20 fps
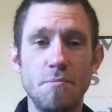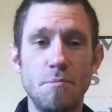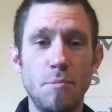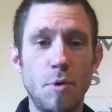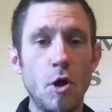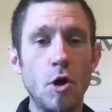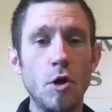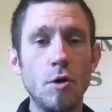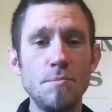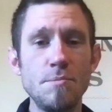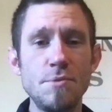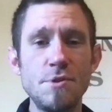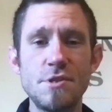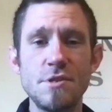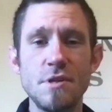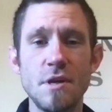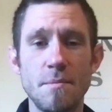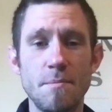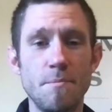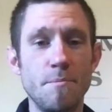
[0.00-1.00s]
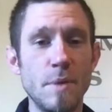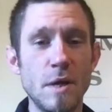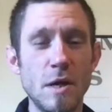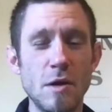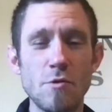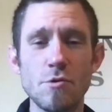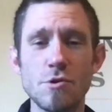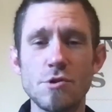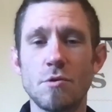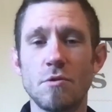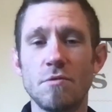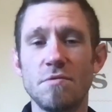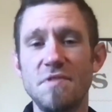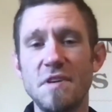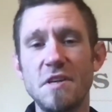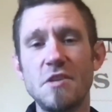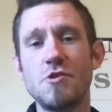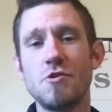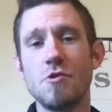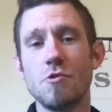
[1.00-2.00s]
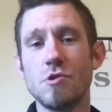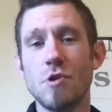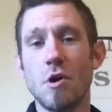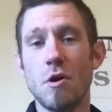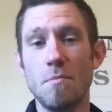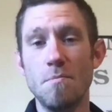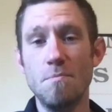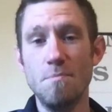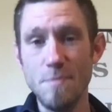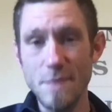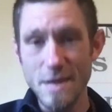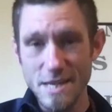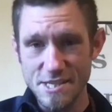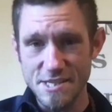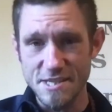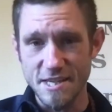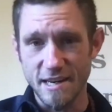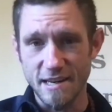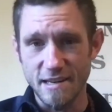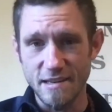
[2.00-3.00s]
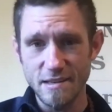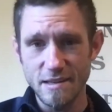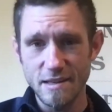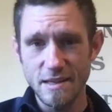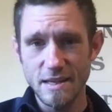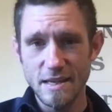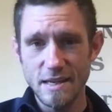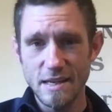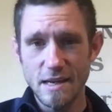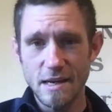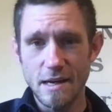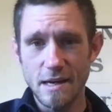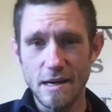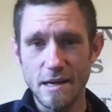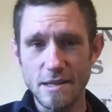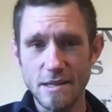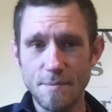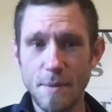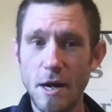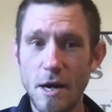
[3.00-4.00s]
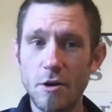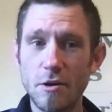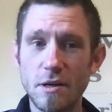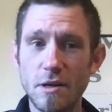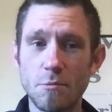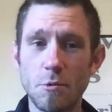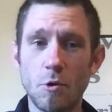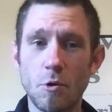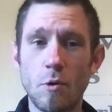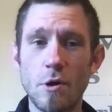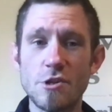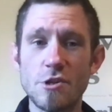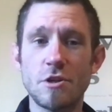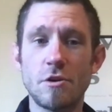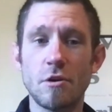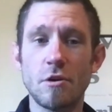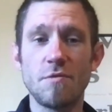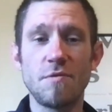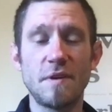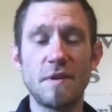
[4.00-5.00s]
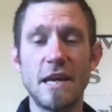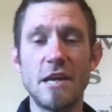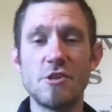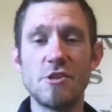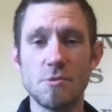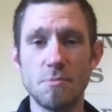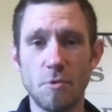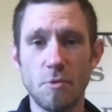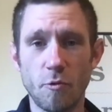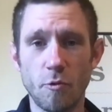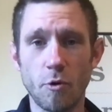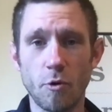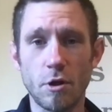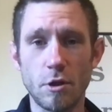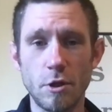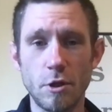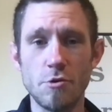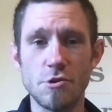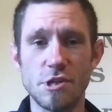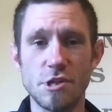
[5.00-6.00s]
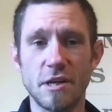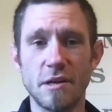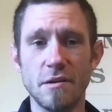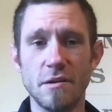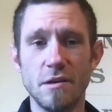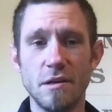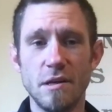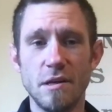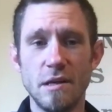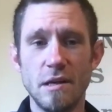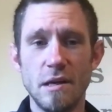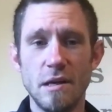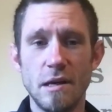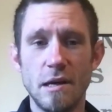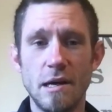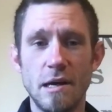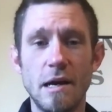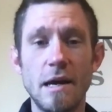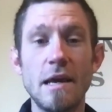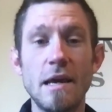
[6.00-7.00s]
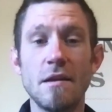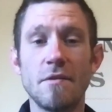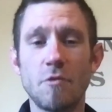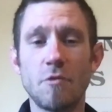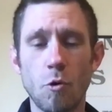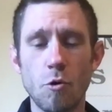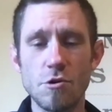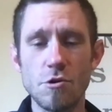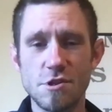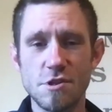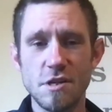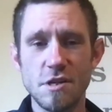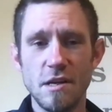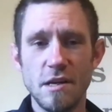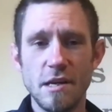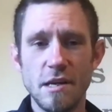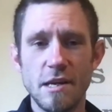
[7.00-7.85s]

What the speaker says: bulbs, mirrors, or fixtures are missing, the buyer can request clarification before closing. And of course,